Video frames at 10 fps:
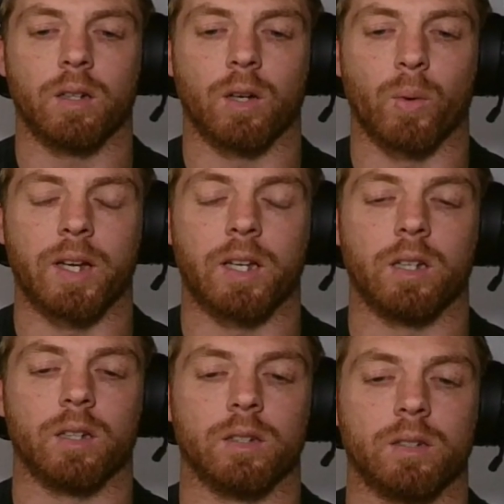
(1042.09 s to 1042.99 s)

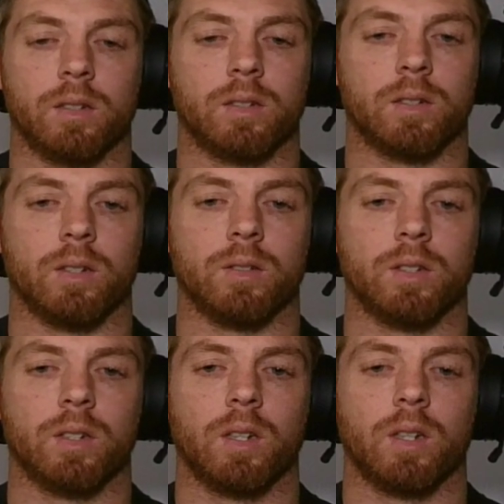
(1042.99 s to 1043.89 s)
awakening stones
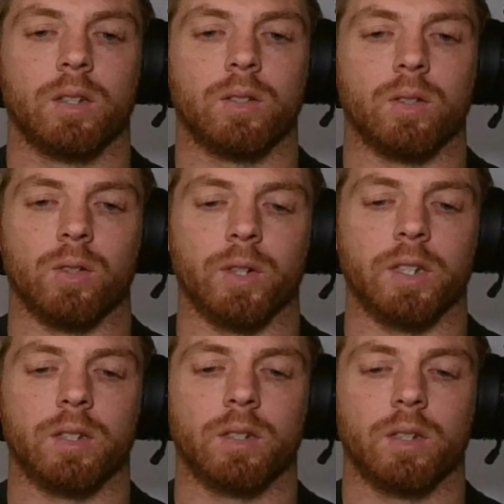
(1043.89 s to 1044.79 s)
to do it.